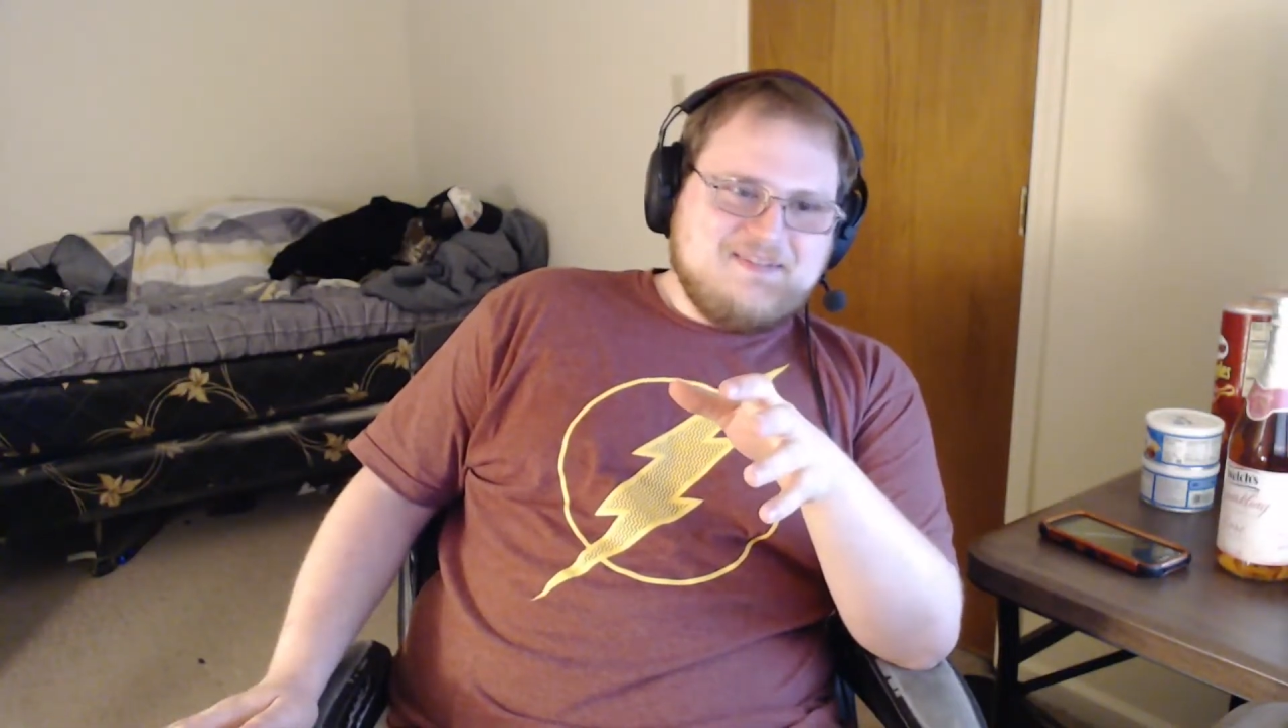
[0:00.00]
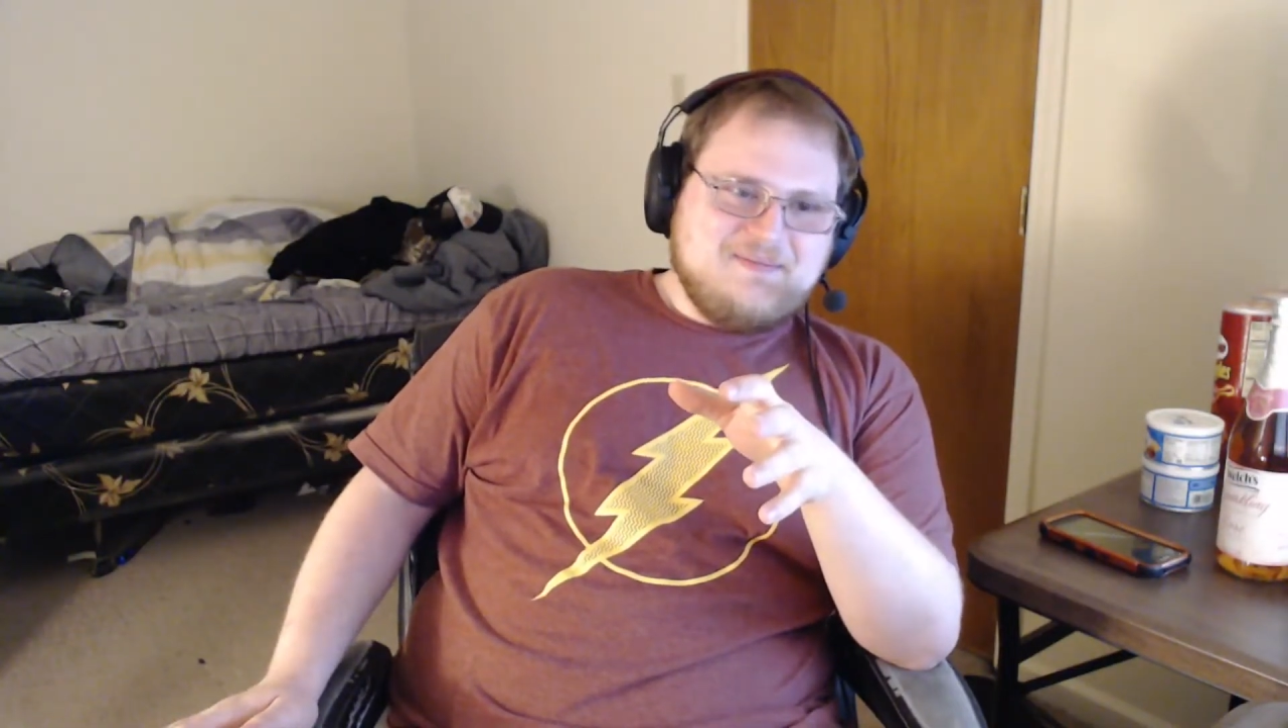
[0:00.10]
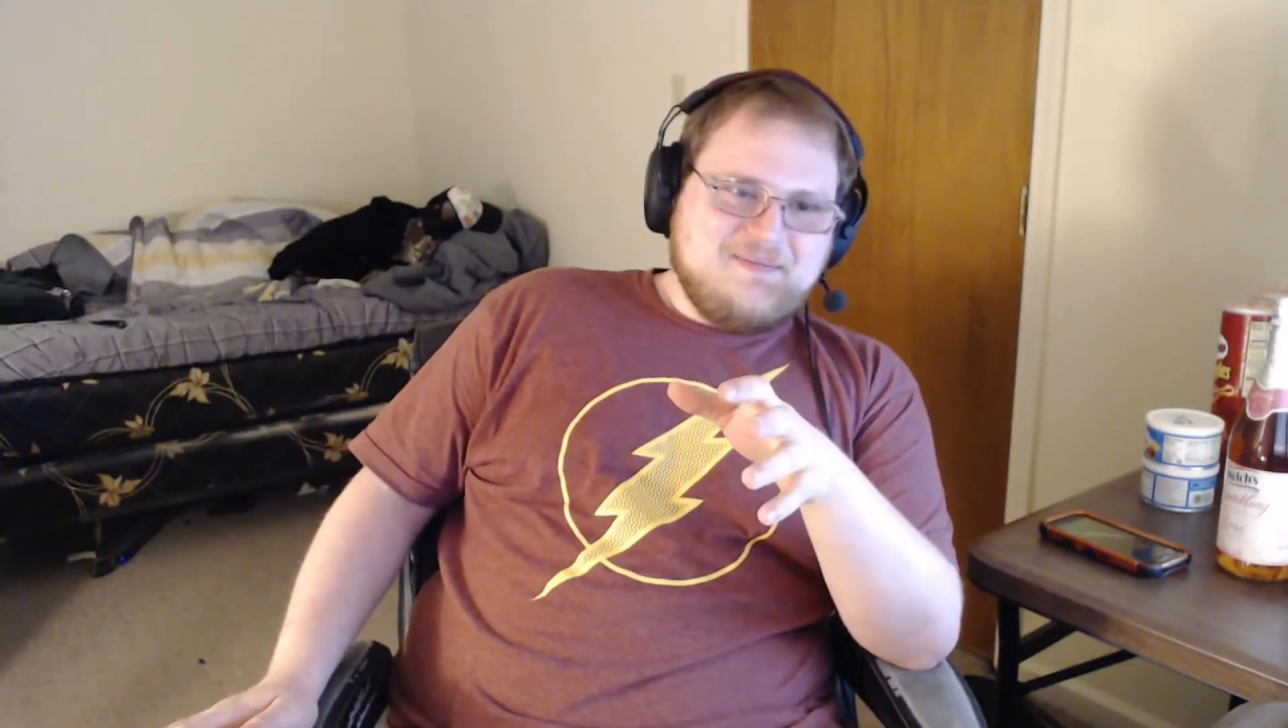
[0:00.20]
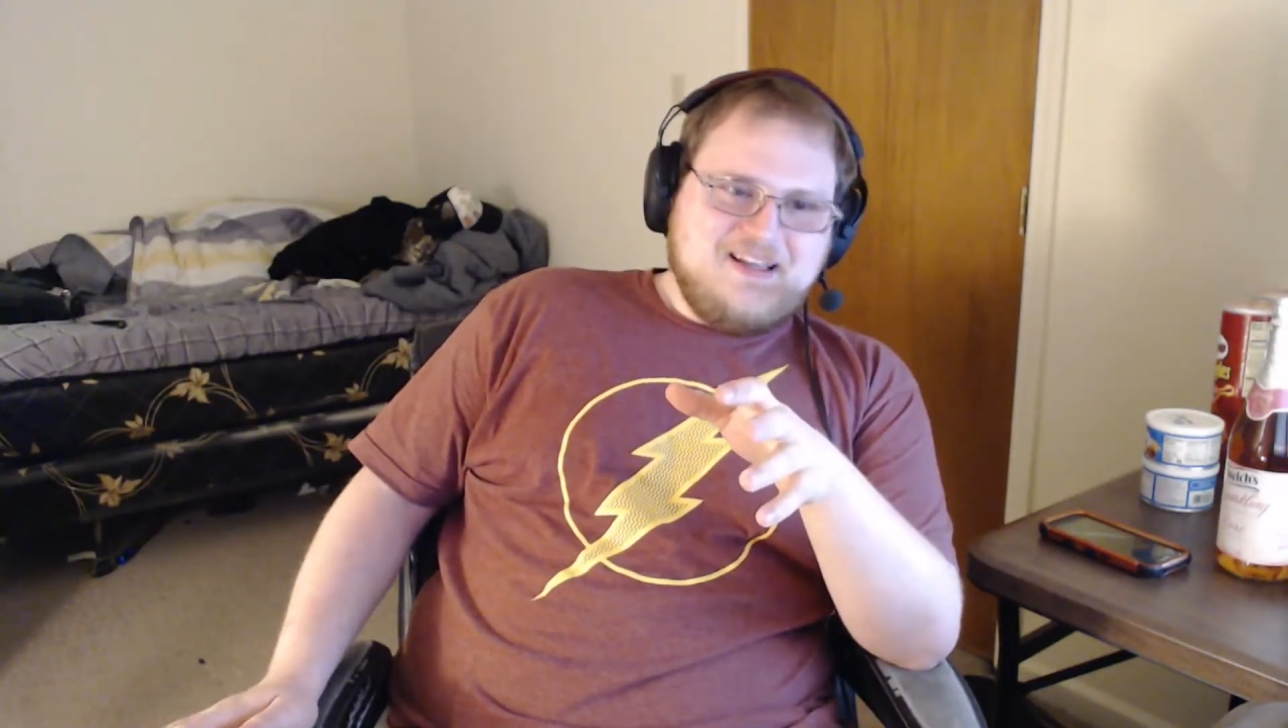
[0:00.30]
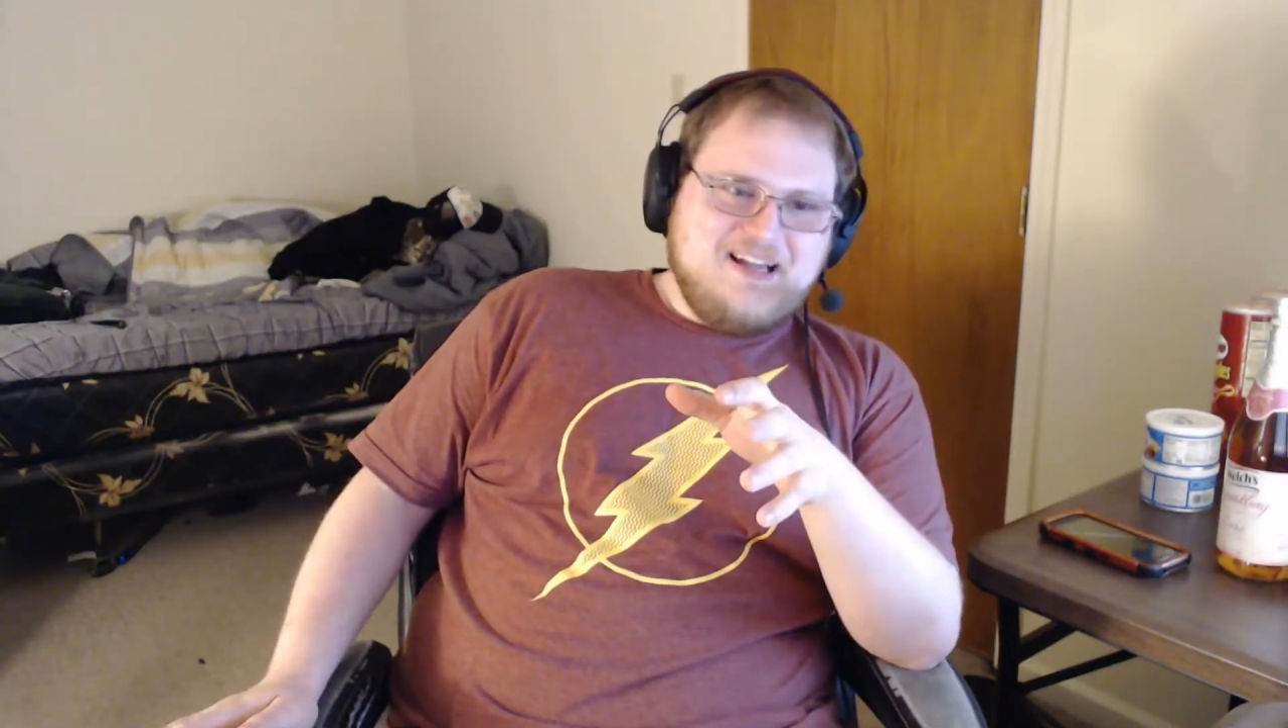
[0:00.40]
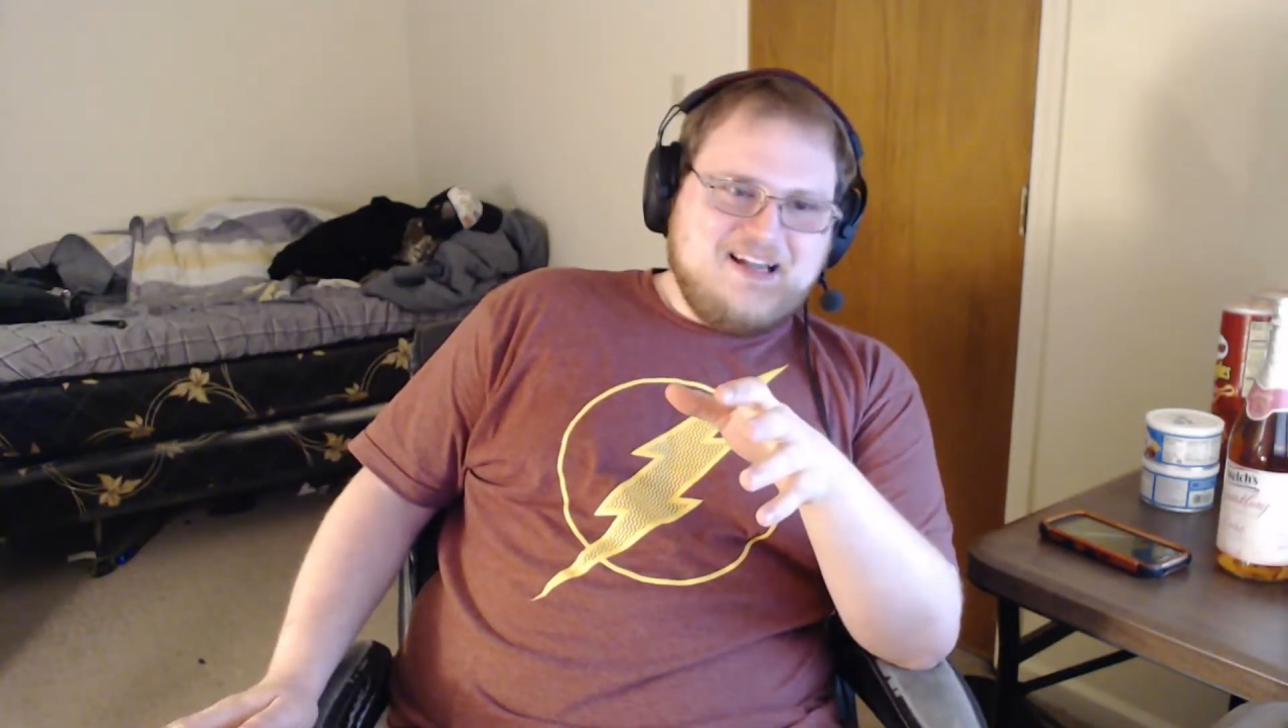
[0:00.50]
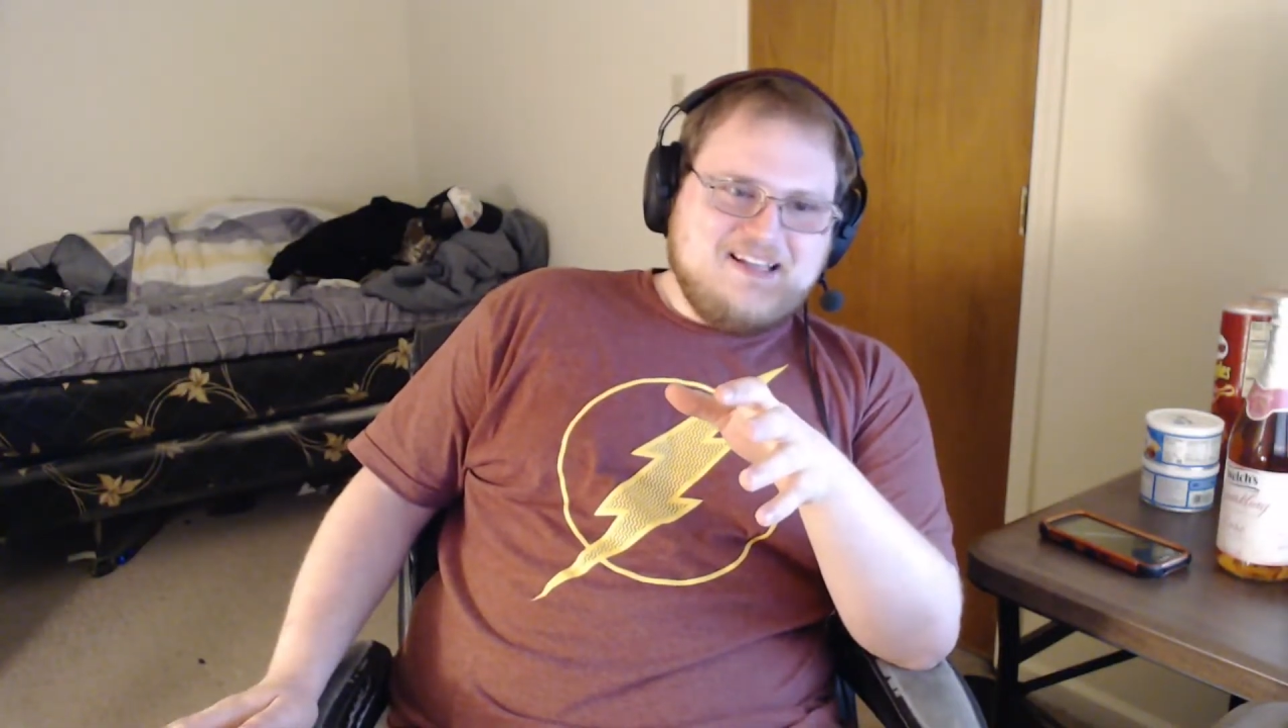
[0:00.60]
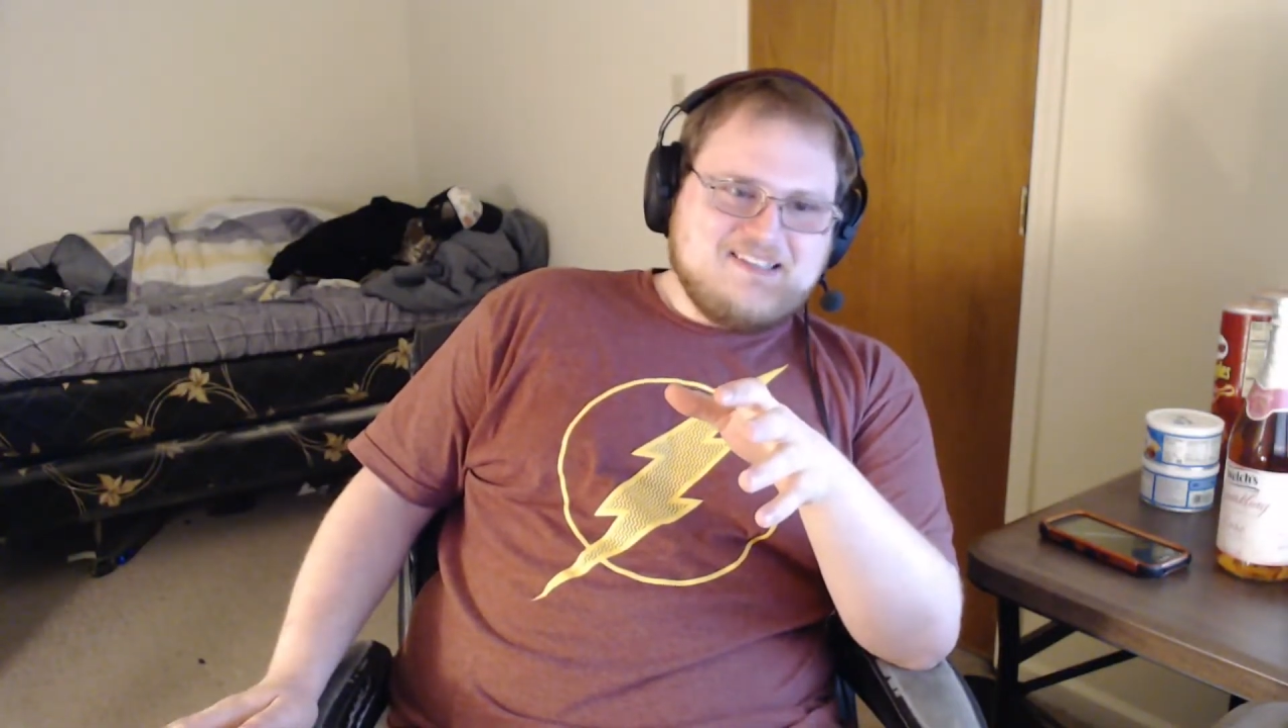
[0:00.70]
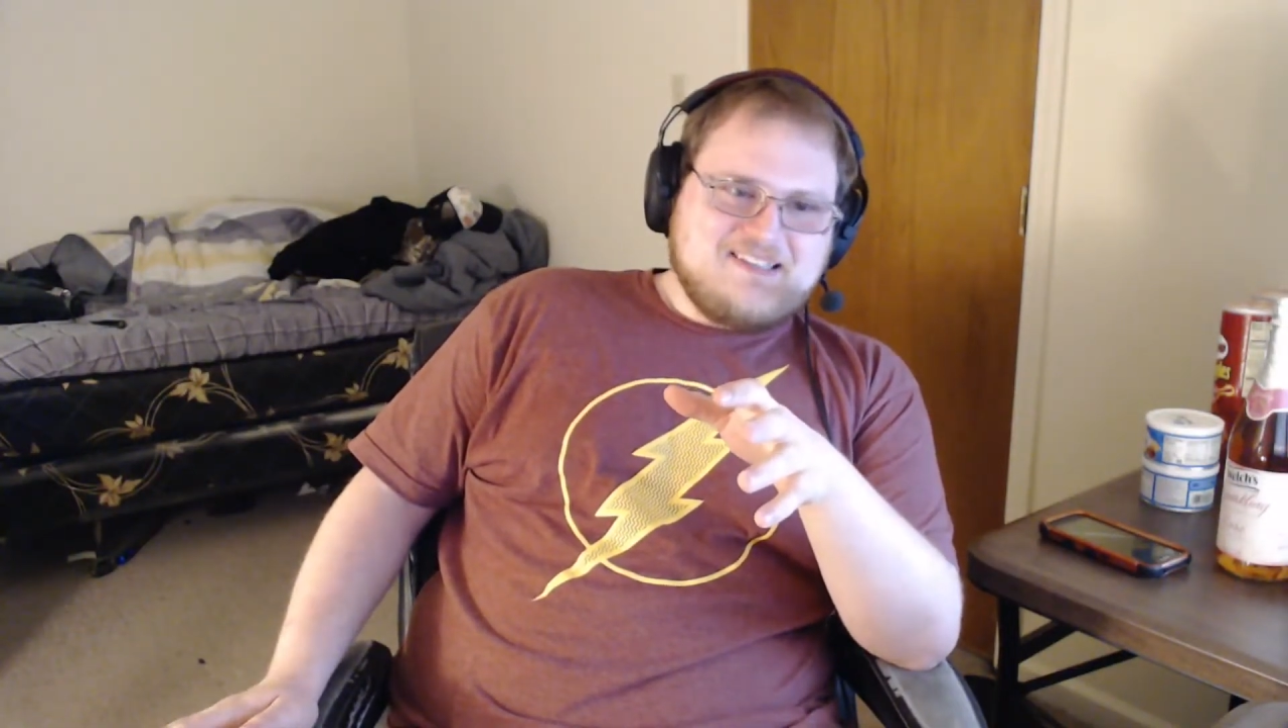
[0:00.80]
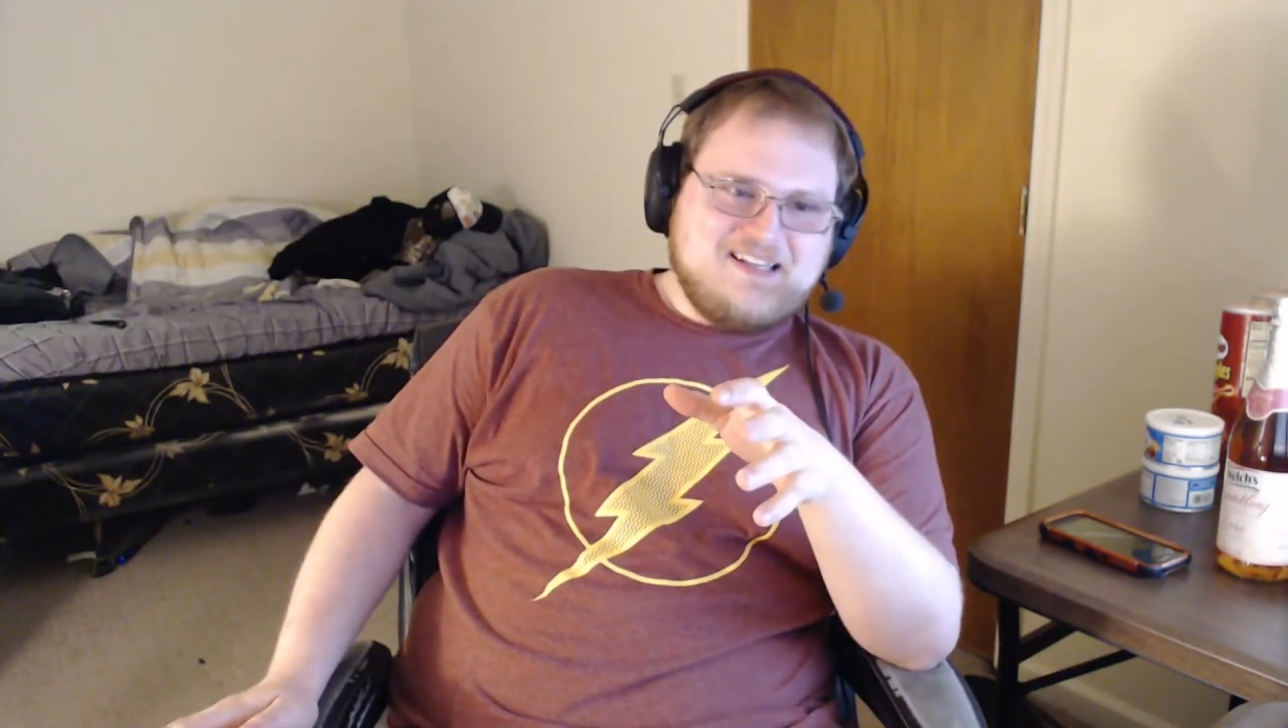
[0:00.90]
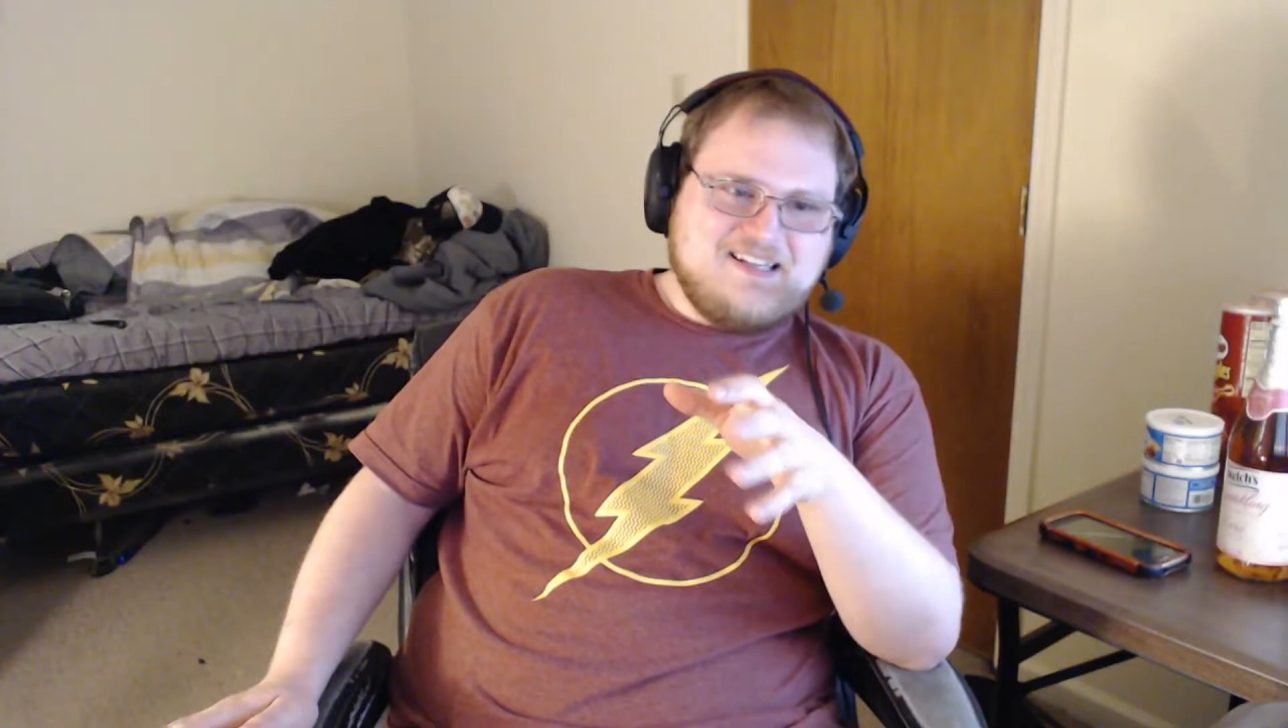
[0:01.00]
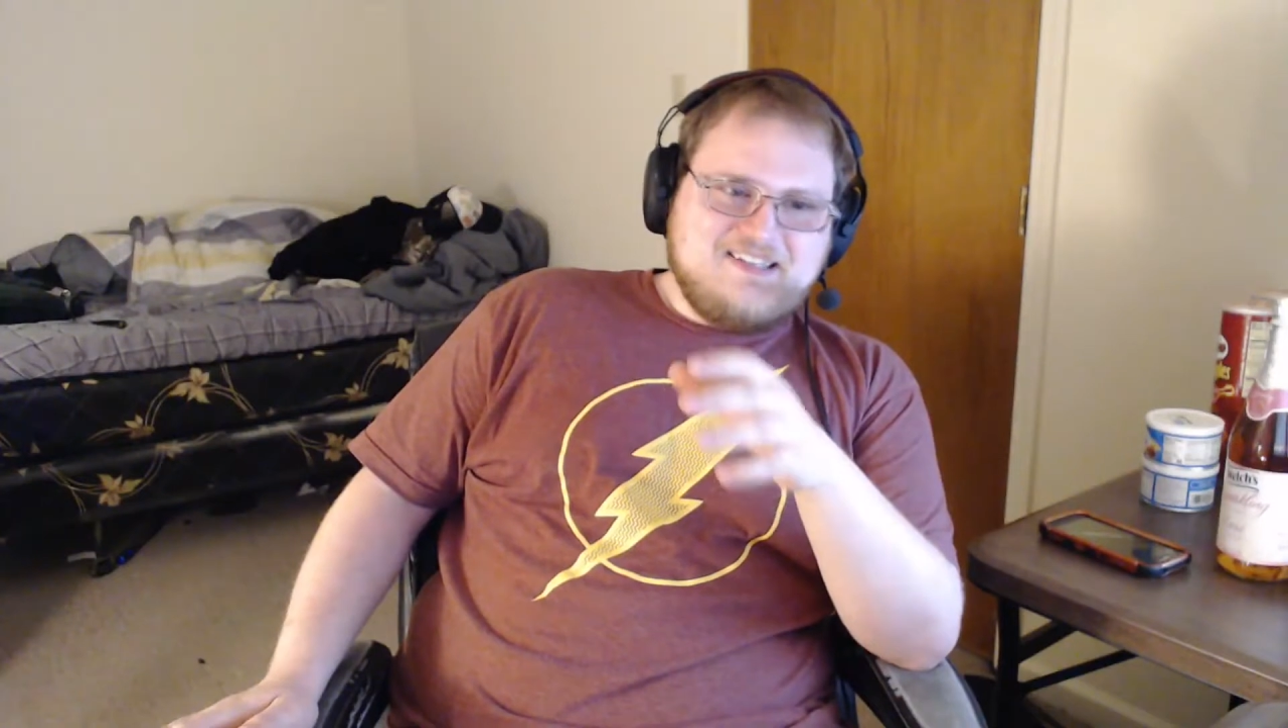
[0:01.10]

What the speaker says: me, I was just like,